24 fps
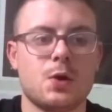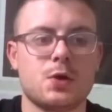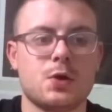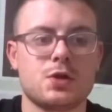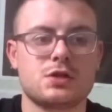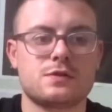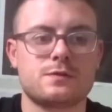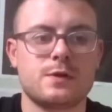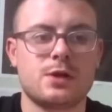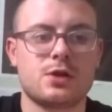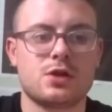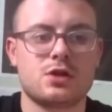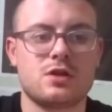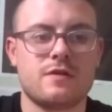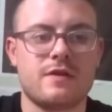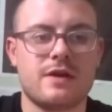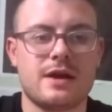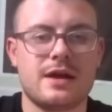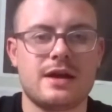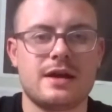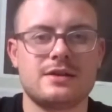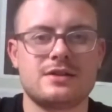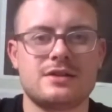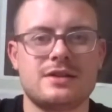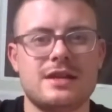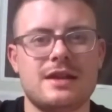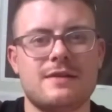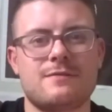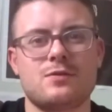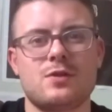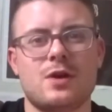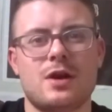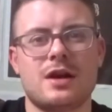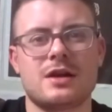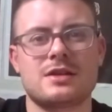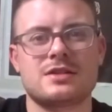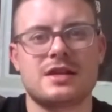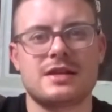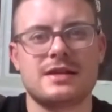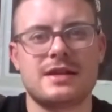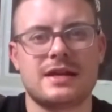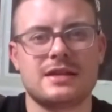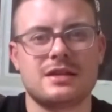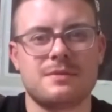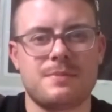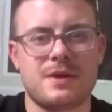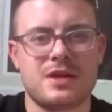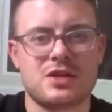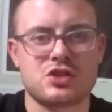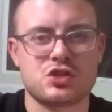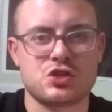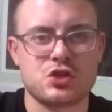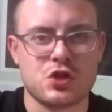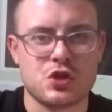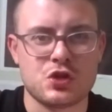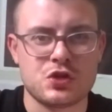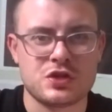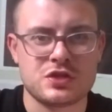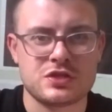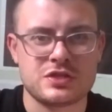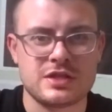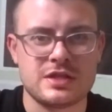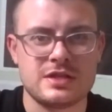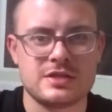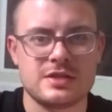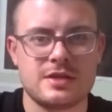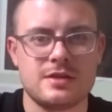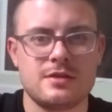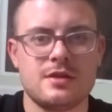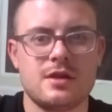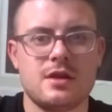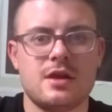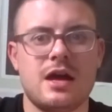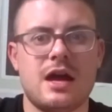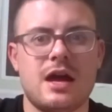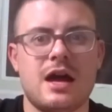Huddersfield, on the other hand, they have not exactly had the best start of the season.